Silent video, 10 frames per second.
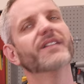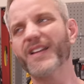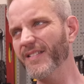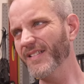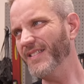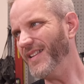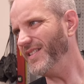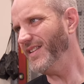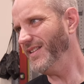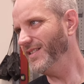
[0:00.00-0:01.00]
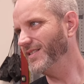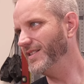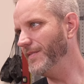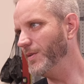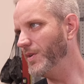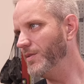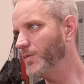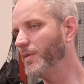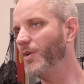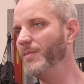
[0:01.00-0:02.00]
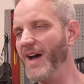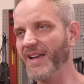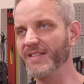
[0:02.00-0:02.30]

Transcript: legacy testing, if you will. We're going back